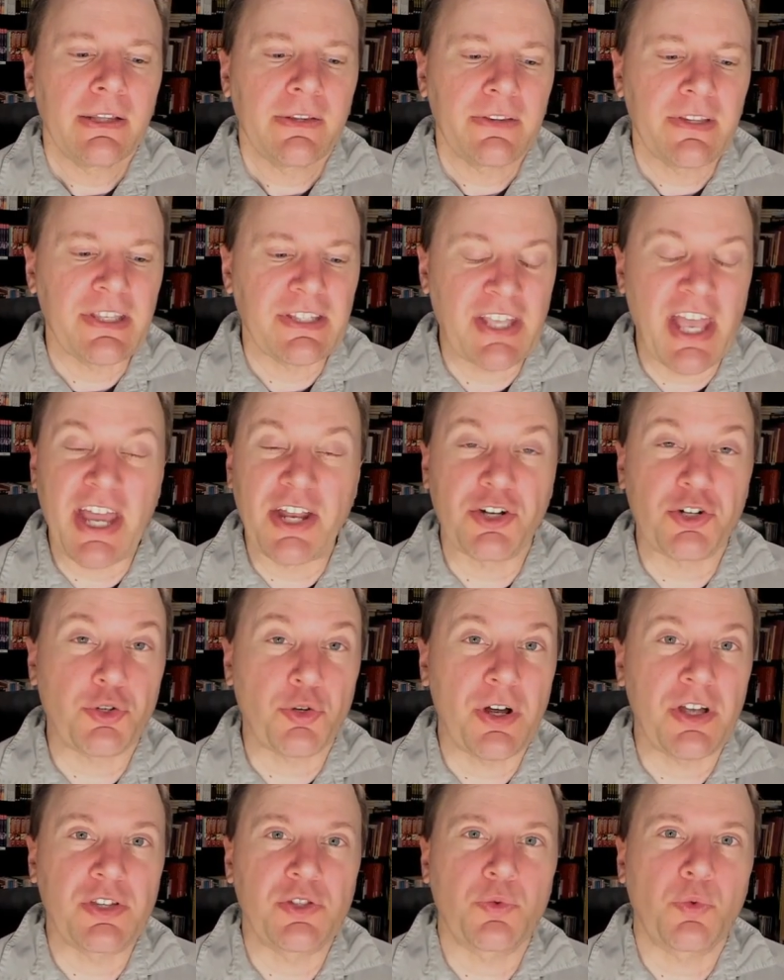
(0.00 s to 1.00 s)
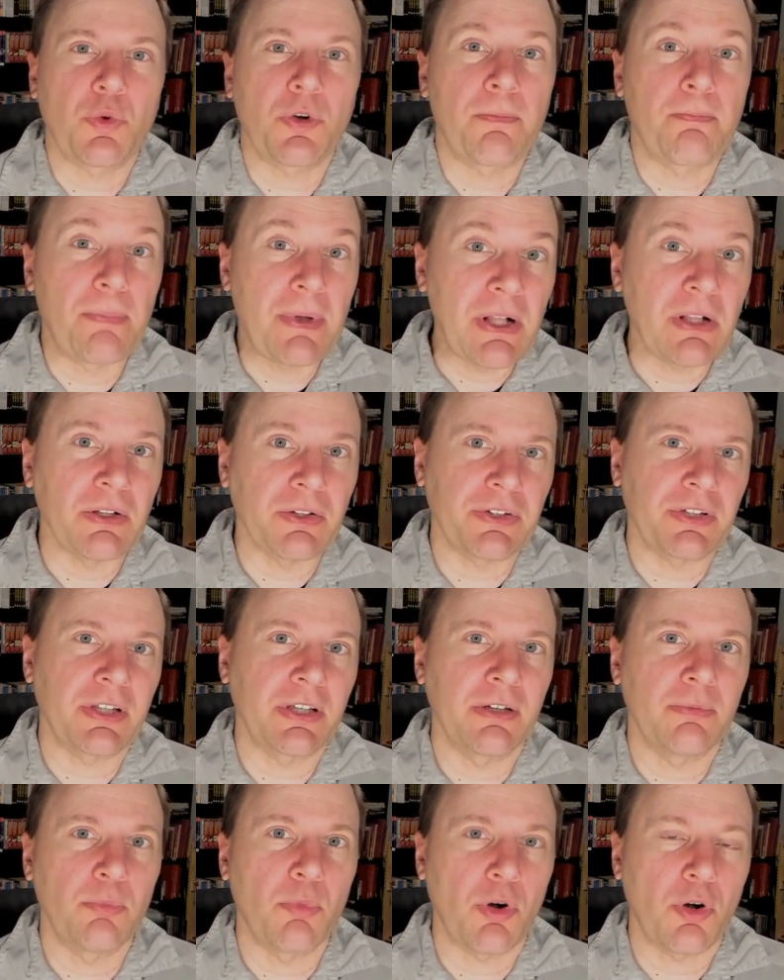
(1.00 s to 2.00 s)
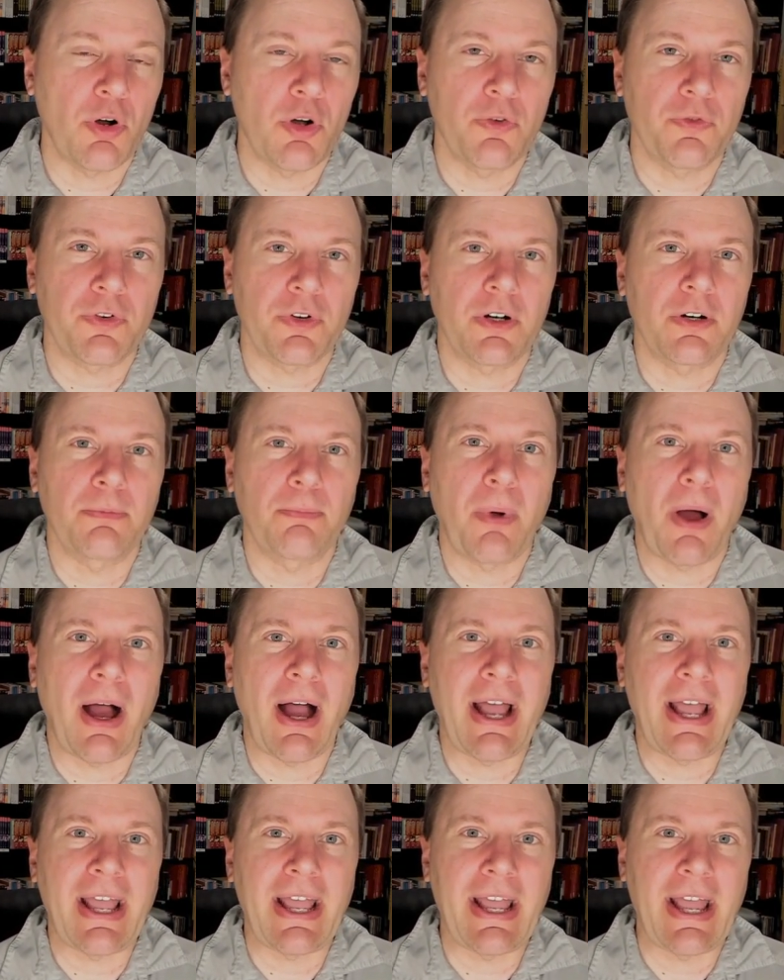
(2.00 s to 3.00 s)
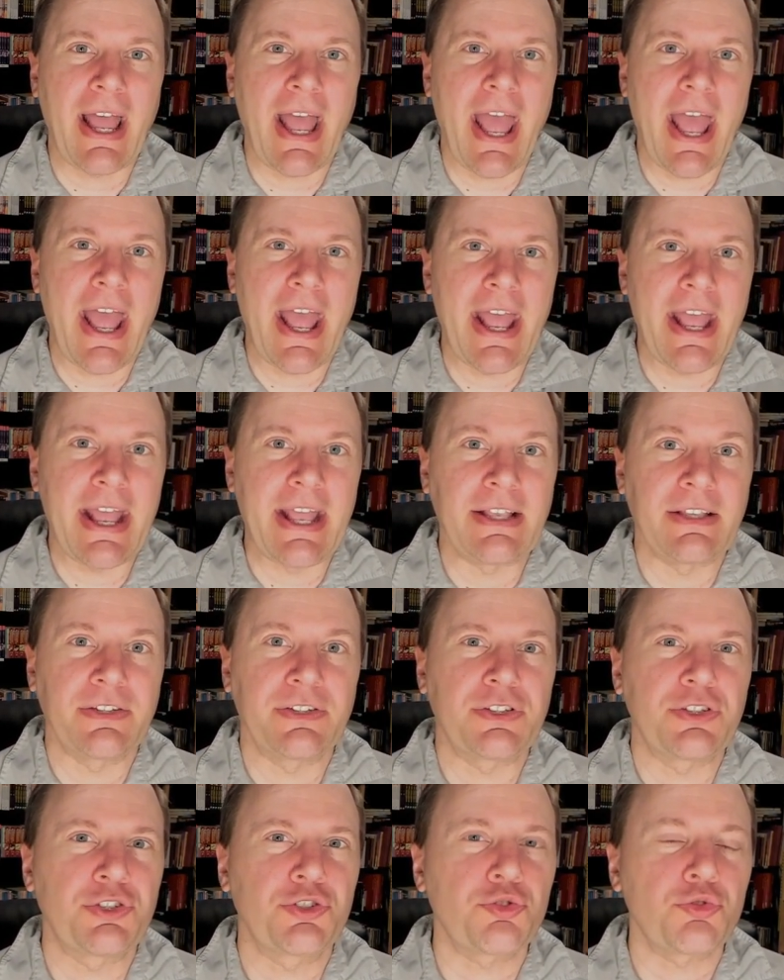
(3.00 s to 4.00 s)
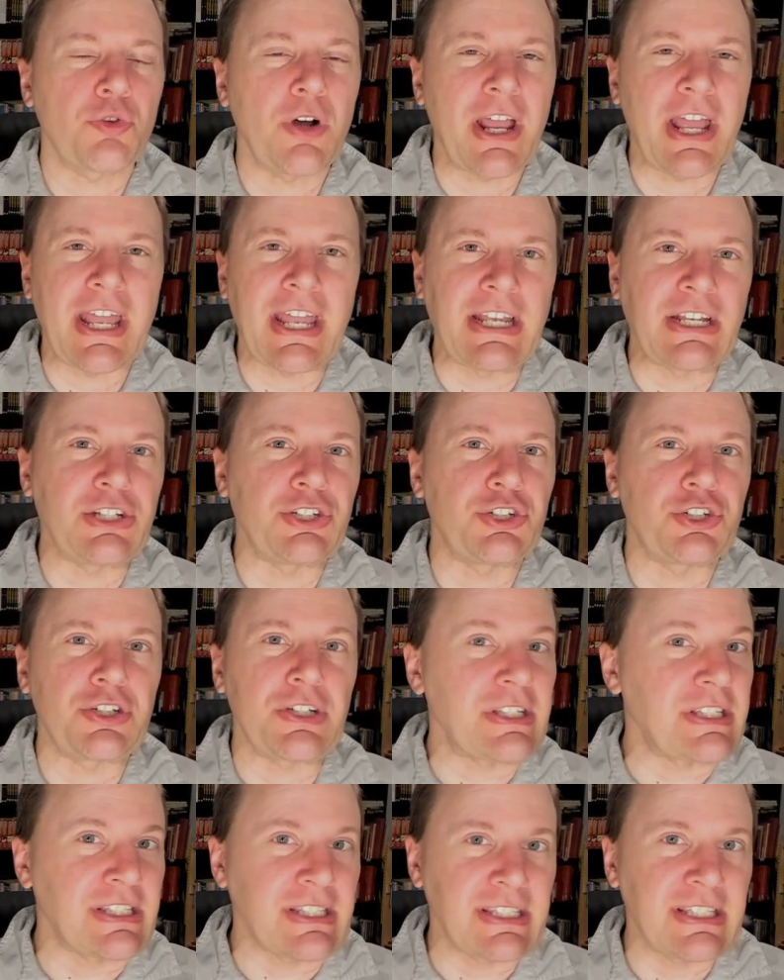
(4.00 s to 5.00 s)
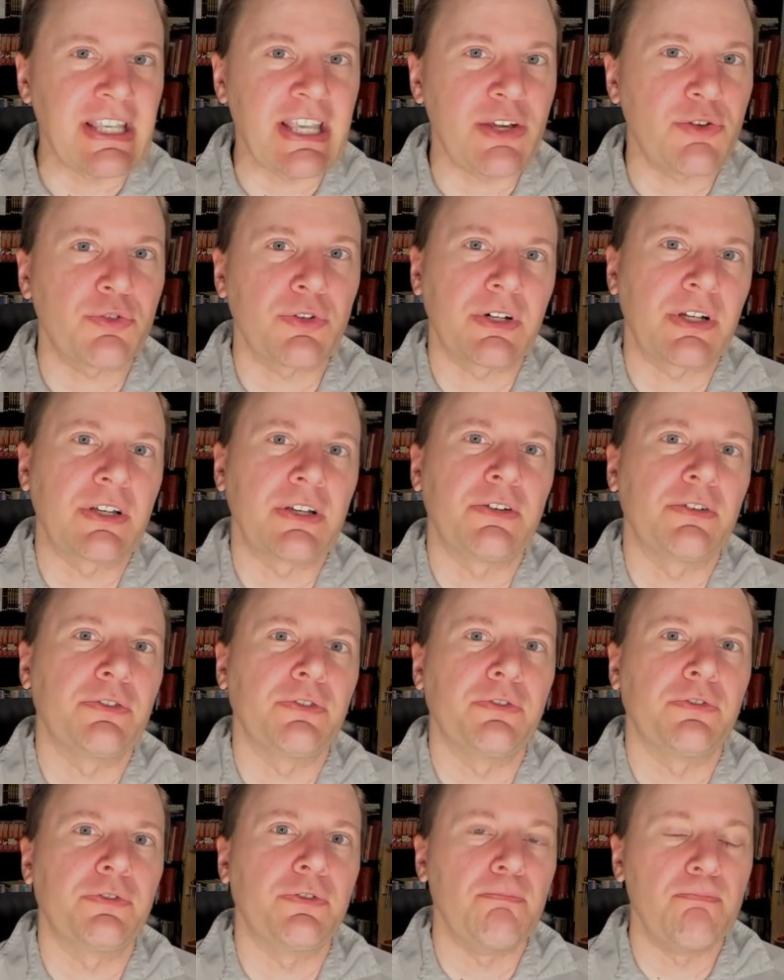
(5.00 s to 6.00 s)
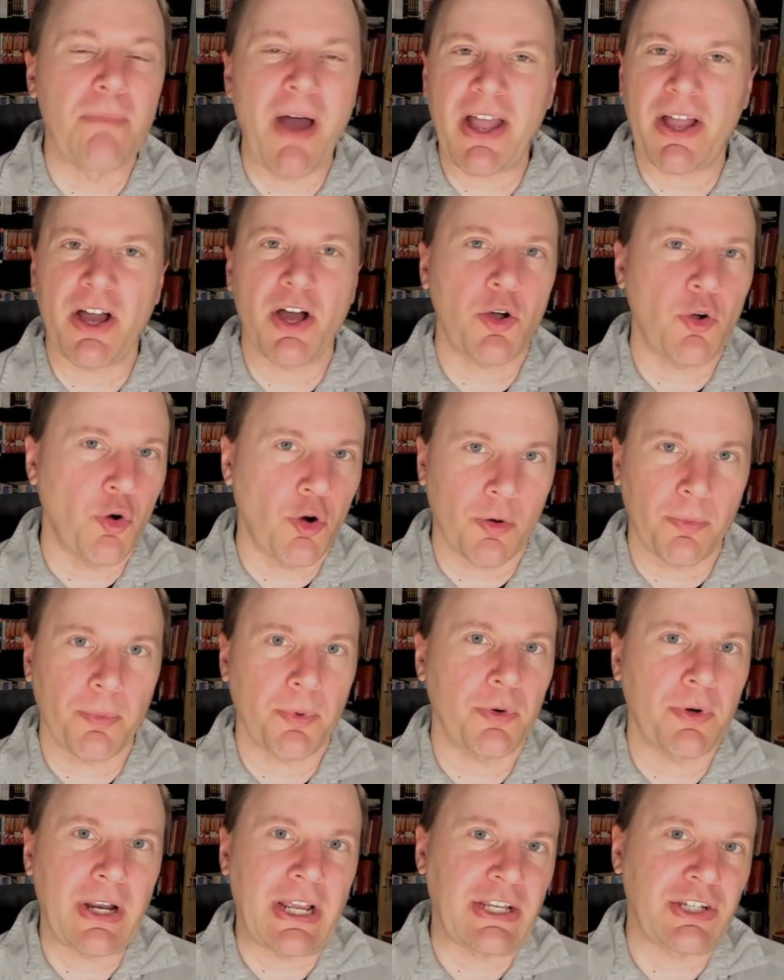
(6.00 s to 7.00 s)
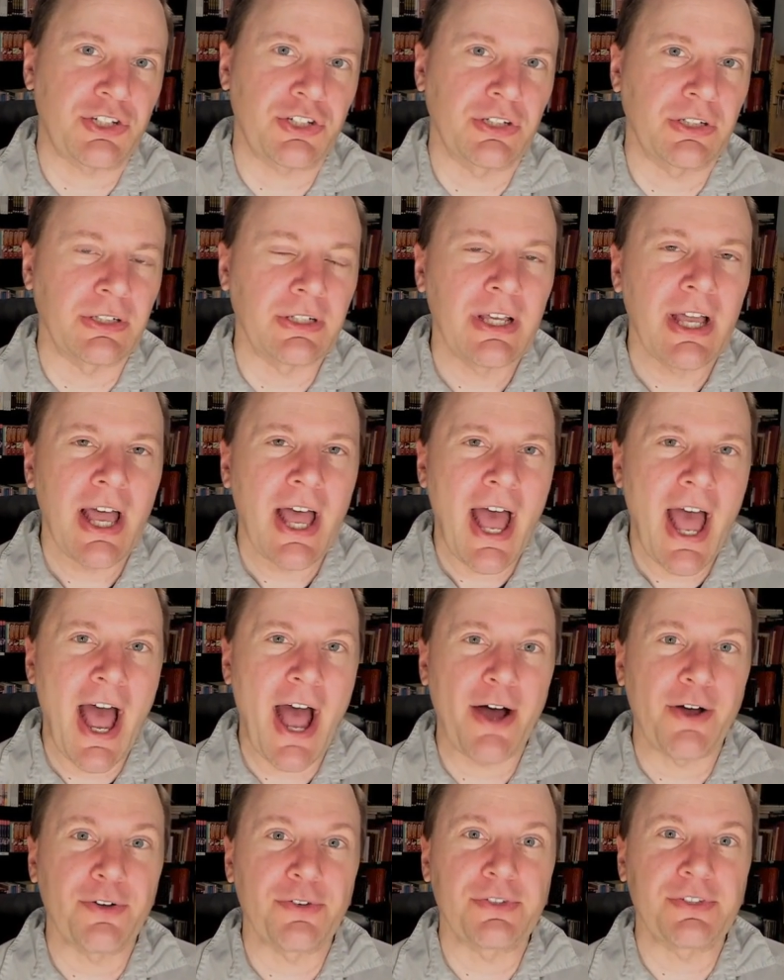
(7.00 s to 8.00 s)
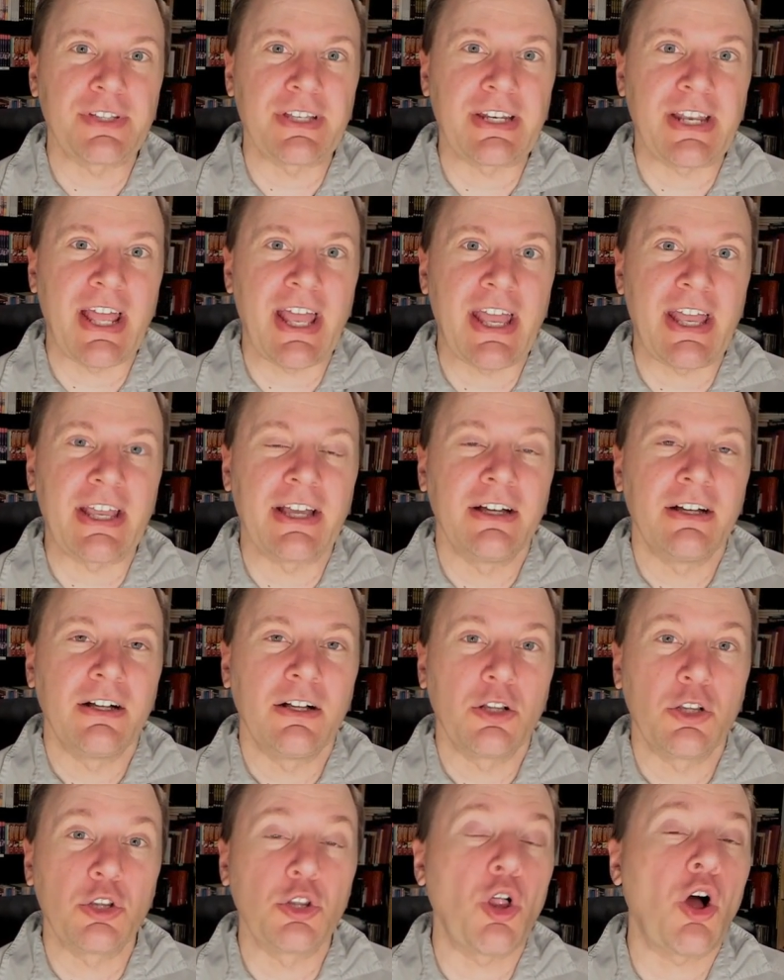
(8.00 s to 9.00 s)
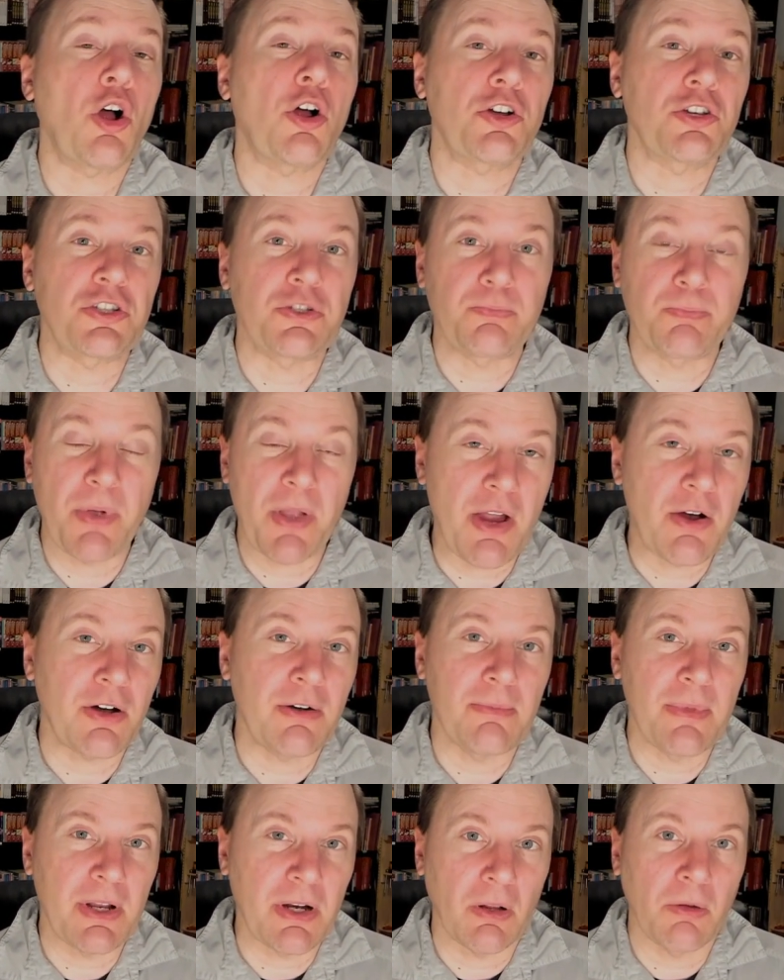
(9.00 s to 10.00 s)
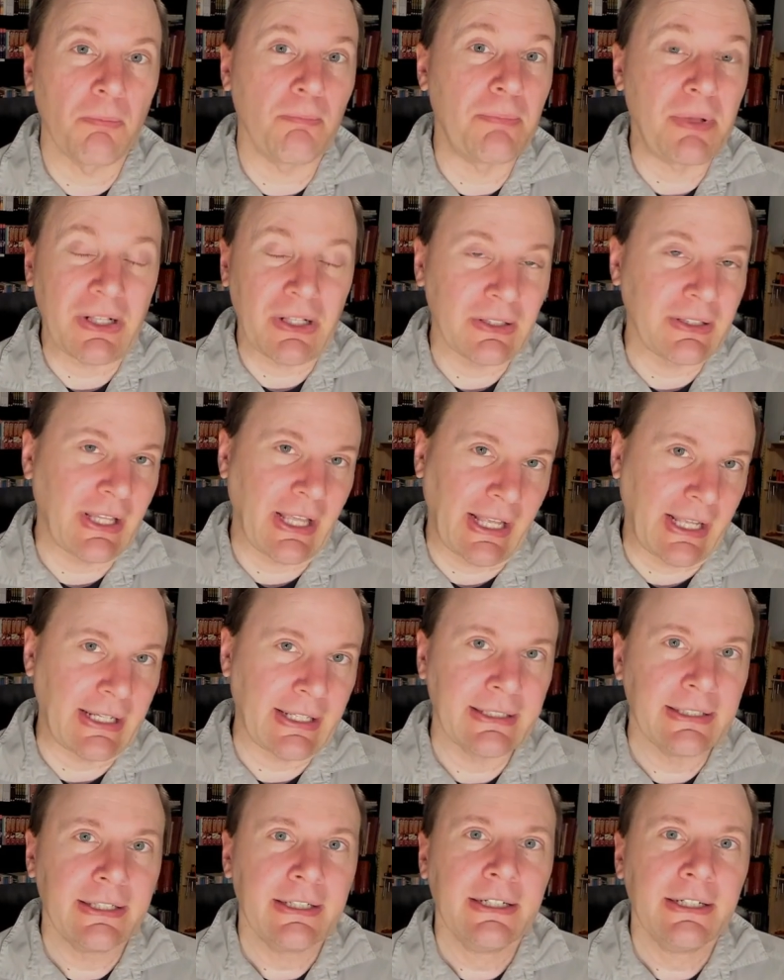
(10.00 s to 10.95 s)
These androids were built, moreover, by a strange, secretive mega corporation housed in a large pyramidal building.